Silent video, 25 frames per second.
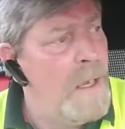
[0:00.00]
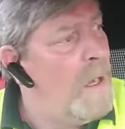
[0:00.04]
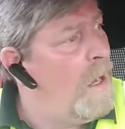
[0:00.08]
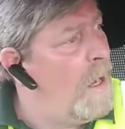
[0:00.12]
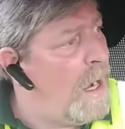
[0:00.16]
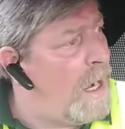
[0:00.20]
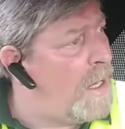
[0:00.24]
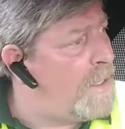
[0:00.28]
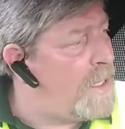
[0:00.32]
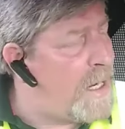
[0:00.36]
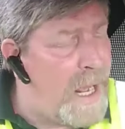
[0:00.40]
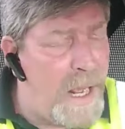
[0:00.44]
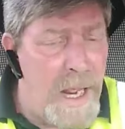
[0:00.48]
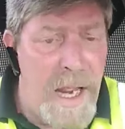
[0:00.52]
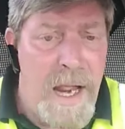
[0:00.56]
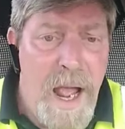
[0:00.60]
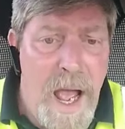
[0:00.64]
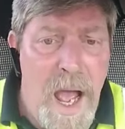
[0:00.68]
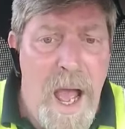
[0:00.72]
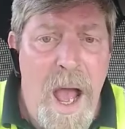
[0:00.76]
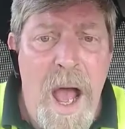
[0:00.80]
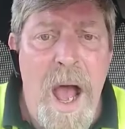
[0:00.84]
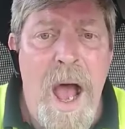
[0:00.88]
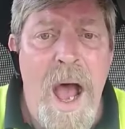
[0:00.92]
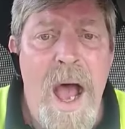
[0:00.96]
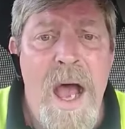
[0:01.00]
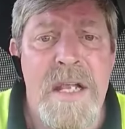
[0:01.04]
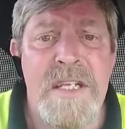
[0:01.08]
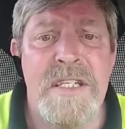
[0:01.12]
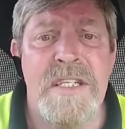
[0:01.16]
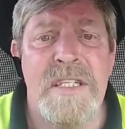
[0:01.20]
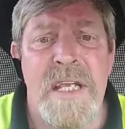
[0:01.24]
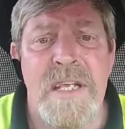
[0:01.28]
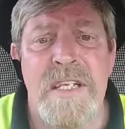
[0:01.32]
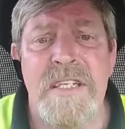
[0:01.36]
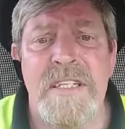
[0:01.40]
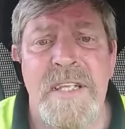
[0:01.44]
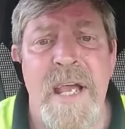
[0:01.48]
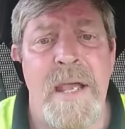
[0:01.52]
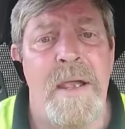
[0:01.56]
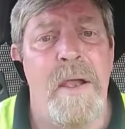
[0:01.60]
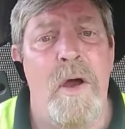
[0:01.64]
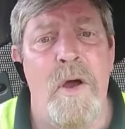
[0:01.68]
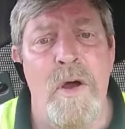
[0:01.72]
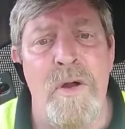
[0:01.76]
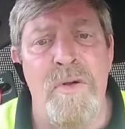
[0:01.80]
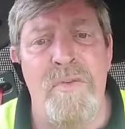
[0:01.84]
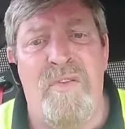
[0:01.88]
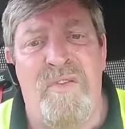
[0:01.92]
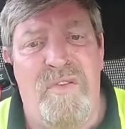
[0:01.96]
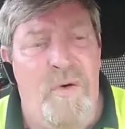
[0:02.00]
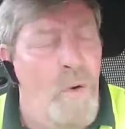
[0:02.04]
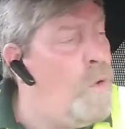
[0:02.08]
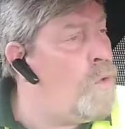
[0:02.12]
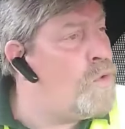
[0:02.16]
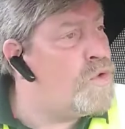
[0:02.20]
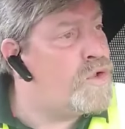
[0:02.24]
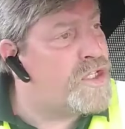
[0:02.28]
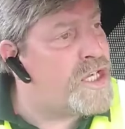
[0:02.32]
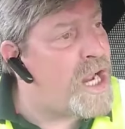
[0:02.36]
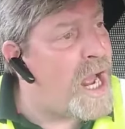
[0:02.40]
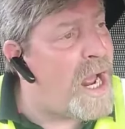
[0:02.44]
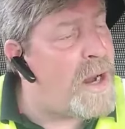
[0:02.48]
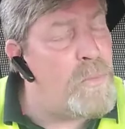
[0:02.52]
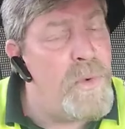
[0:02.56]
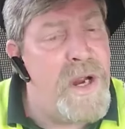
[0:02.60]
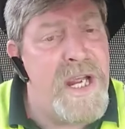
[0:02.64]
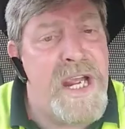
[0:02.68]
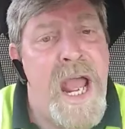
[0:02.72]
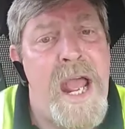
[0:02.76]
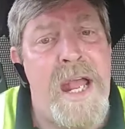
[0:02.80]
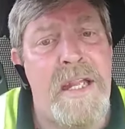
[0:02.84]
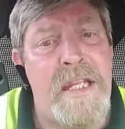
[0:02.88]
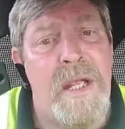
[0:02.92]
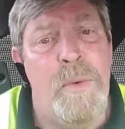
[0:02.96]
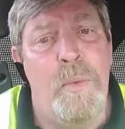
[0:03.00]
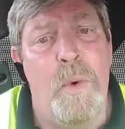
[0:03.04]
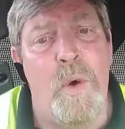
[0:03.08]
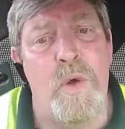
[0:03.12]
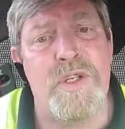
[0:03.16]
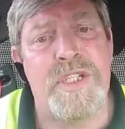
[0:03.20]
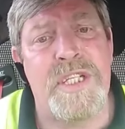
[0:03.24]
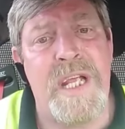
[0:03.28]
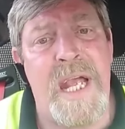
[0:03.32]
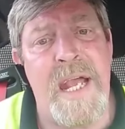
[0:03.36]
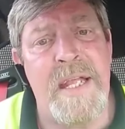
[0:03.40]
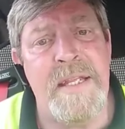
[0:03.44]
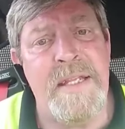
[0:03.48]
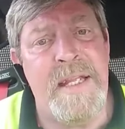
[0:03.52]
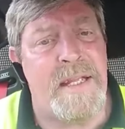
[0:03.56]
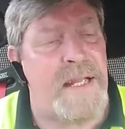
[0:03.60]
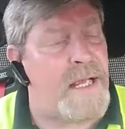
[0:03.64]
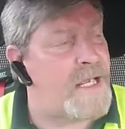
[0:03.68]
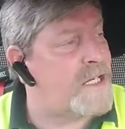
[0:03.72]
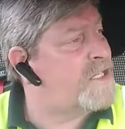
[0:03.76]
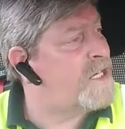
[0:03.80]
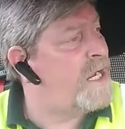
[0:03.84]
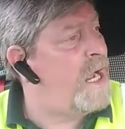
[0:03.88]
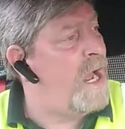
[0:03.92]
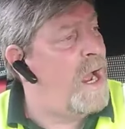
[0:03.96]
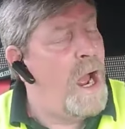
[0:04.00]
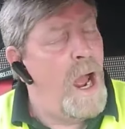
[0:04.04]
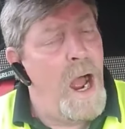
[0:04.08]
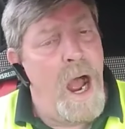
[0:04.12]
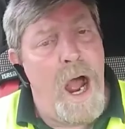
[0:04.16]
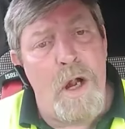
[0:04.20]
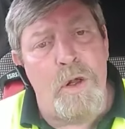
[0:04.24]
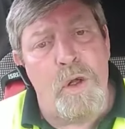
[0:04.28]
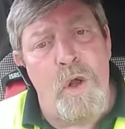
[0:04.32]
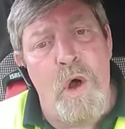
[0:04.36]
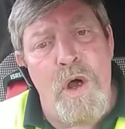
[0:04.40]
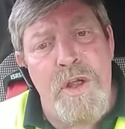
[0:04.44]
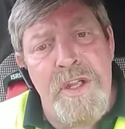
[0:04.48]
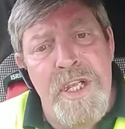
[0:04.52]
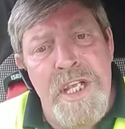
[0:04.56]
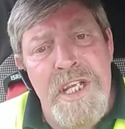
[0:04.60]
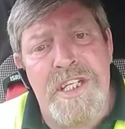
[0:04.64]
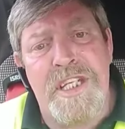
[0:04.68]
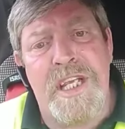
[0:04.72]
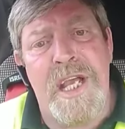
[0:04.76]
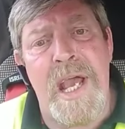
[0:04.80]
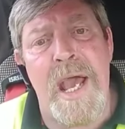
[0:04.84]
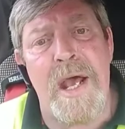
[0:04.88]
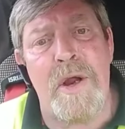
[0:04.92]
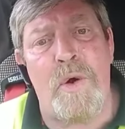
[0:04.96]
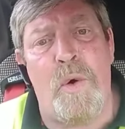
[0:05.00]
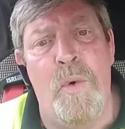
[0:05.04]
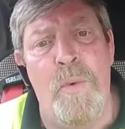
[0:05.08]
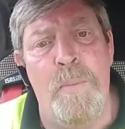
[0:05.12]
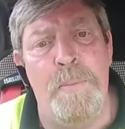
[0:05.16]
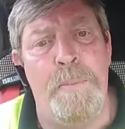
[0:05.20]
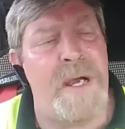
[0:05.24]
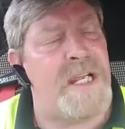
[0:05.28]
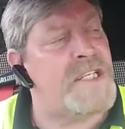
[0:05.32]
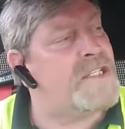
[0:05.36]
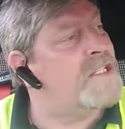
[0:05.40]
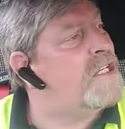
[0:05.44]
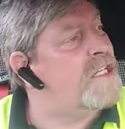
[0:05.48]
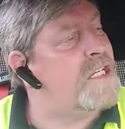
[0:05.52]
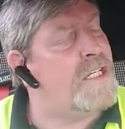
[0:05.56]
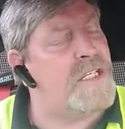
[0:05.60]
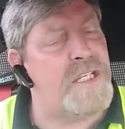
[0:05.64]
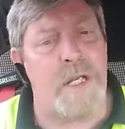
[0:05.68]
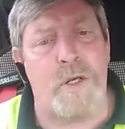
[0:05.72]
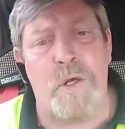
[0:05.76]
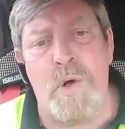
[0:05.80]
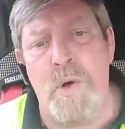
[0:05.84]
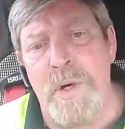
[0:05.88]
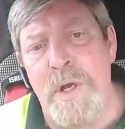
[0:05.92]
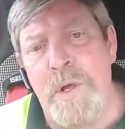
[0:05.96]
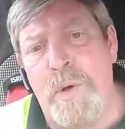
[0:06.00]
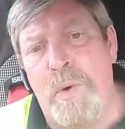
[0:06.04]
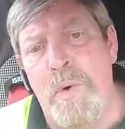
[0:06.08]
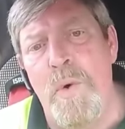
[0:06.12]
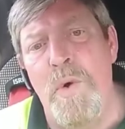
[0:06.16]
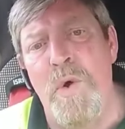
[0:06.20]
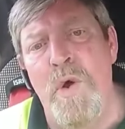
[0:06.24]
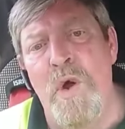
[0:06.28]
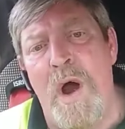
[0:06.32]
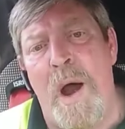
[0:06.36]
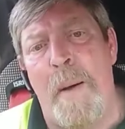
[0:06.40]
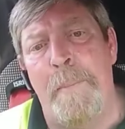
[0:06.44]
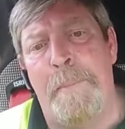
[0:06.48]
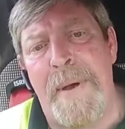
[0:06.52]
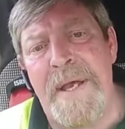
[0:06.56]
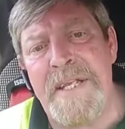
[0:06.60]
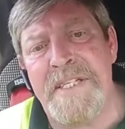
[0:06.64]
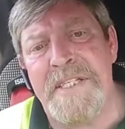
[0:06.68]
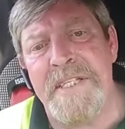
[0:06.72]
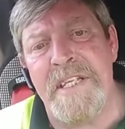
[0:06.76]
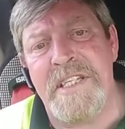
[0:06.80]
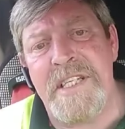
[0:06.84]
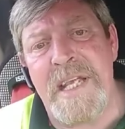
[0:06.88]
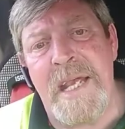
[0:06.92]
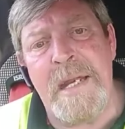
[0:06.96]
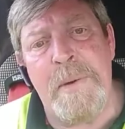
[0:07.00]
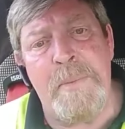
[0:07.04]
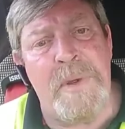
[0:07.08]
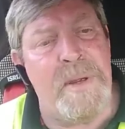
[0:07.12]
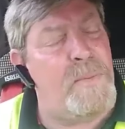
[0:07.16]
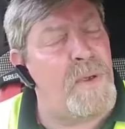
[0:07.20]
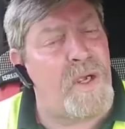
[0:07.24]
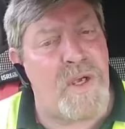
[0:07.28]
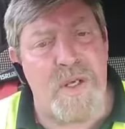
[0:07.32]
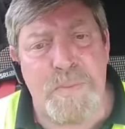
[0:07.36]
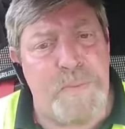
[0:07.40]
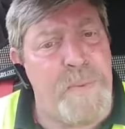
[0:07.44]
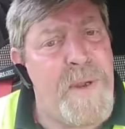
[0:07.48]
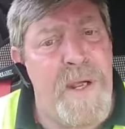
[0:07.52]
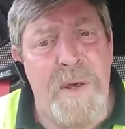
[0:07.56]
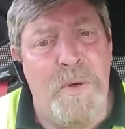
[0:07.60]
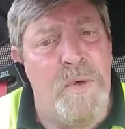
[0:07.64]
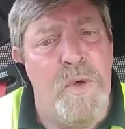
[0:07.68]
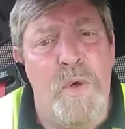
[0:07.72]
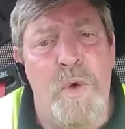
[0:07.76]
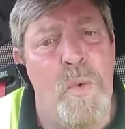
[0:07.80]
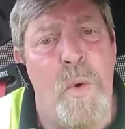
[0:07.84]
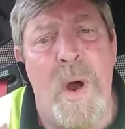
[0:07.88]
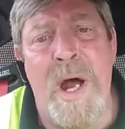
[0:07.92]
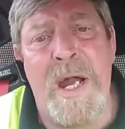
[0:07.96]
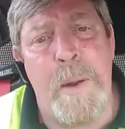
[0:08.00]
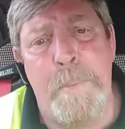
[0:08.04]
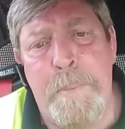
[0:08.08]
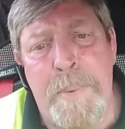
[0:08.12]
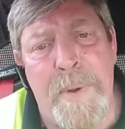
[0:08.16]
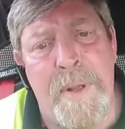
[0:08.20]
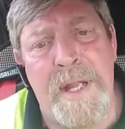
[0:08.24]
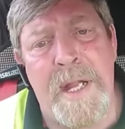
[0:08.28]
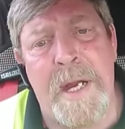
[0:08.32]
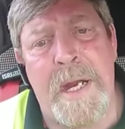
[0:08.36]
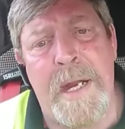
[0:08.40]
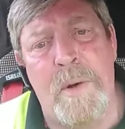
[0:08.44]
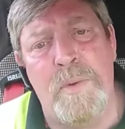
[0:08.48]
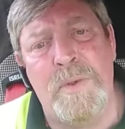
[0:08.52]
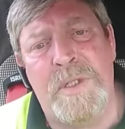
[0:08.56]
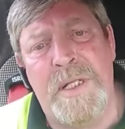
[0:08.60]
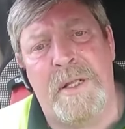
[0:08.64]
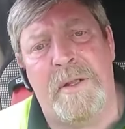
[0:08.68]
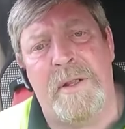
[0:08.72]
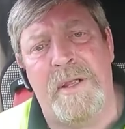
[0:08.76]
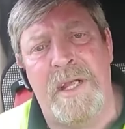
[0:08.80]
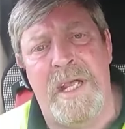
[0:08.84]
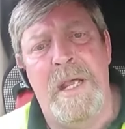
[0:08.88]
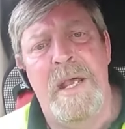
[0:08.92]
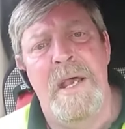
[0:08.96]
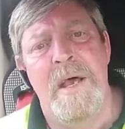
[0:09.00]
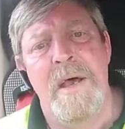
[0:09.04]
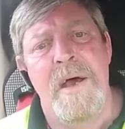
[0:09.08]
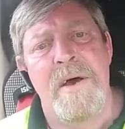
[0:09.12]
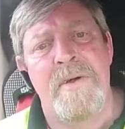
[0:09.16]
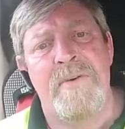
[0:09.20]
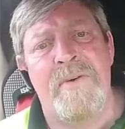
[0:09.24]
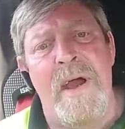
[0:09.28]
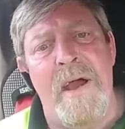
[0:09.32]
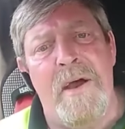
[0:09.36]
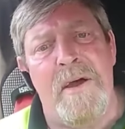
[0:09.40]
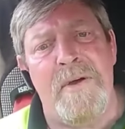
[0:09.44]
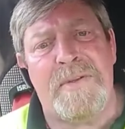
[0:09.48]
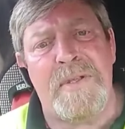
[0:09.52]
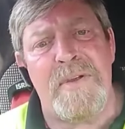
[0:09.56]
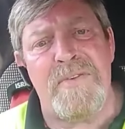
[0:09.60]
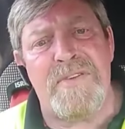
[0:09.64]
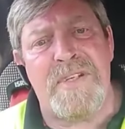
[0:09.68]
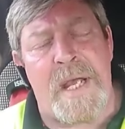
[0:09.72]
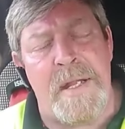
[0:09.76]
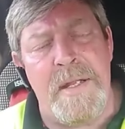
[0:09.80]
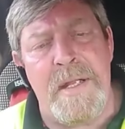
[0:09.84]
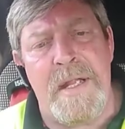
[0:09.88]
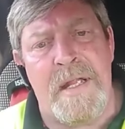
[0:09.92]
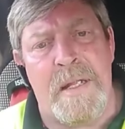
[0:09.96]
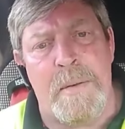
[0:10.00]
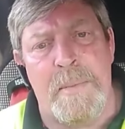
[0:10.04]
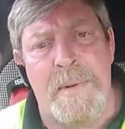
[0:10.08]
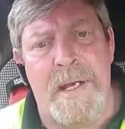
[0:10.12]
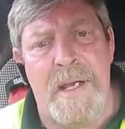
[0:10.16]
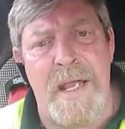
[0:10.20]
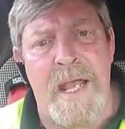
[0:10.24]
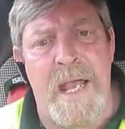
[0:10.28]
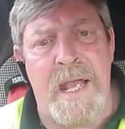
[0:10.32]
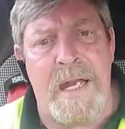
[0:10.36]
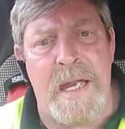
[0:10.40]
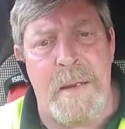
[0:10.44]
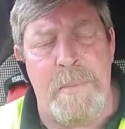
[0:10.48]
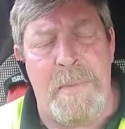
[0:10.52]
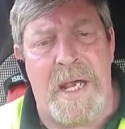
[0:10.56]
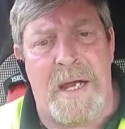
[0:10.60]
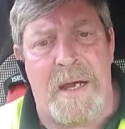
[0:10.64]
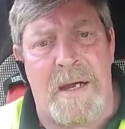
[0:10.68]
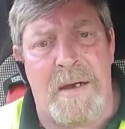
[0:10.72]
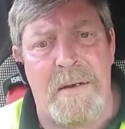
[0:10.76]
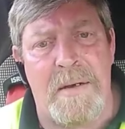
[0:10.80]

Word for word: And uh, as this thing unfolds and we get towards the end of this, a lot of these care home businesses are going to go out of business anyway because people don't want to put their elderly relatives into them anymore.